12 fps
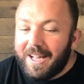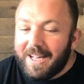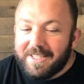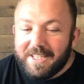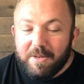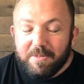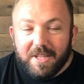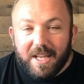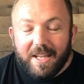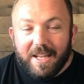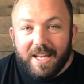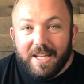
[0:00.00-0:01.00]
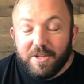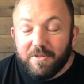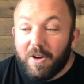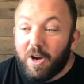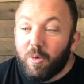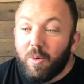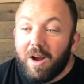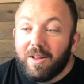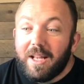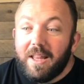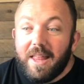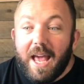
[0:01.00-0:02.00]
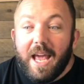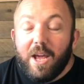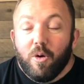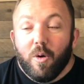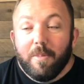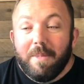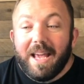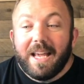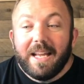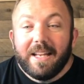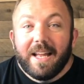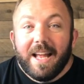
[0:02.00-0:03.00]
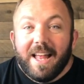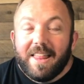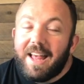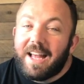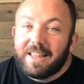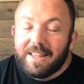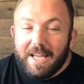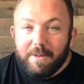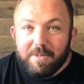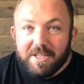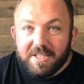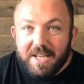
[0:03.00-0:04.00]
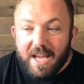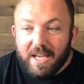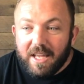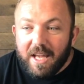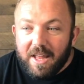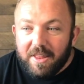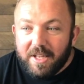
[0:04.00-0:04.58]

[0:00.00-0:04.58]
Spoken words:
it seems that it is very rarely they who are making that late mistake